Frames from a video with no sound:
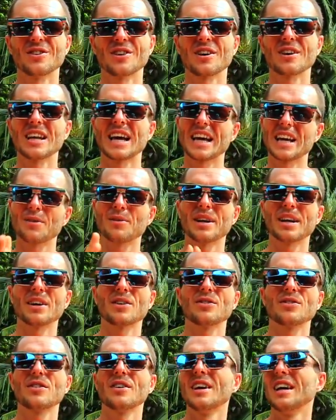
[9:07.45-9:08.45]
Don't let anyone
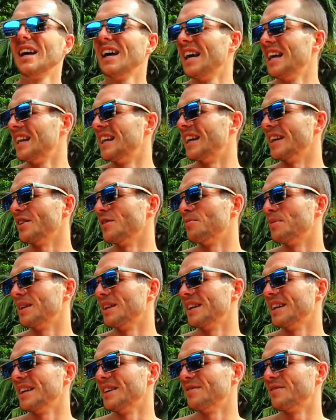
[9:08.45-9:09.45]
else let you
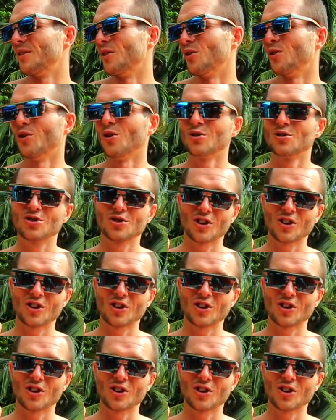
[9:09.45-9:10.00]
believe or